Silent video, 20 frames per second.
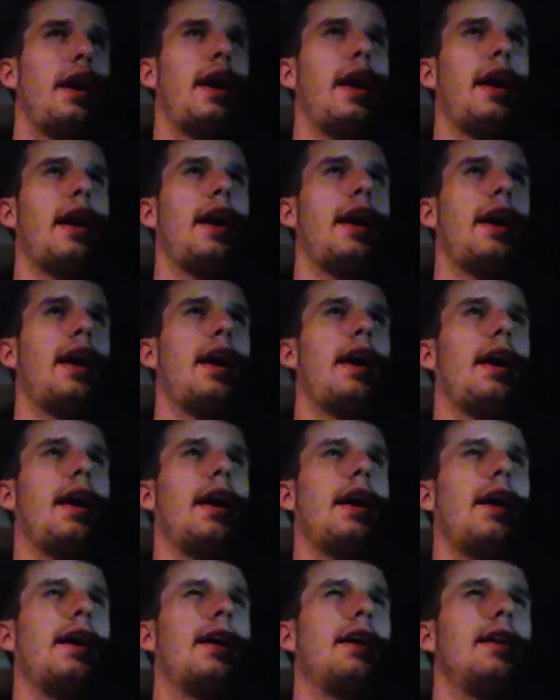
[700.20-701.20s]

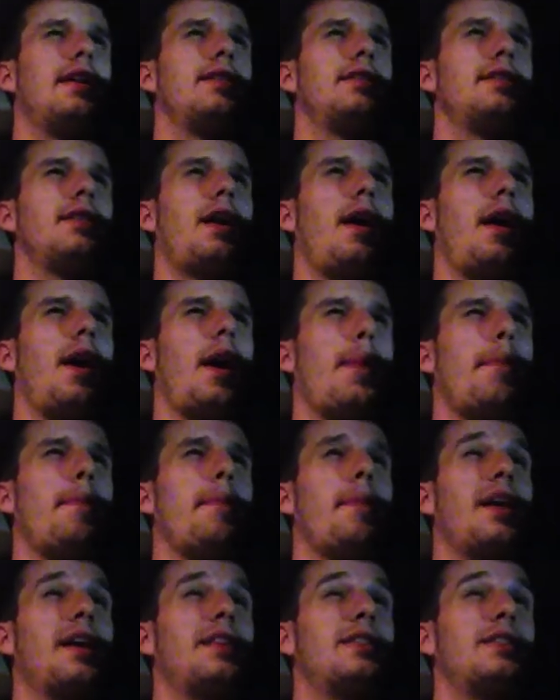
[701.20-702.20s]

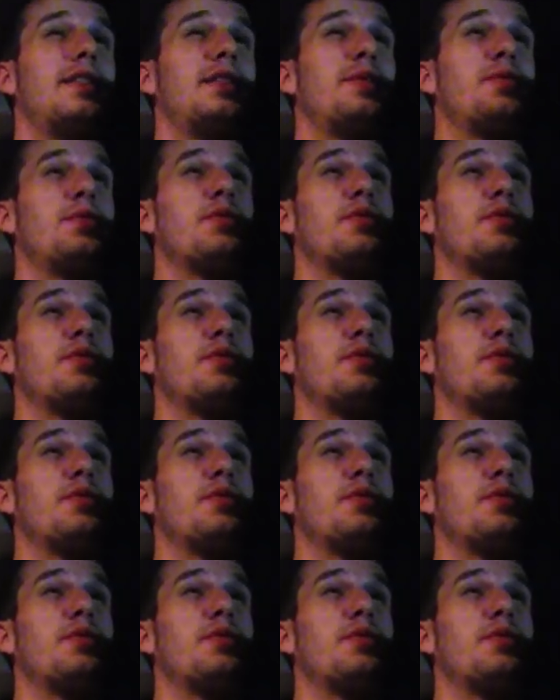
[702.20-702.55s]
And Macy's,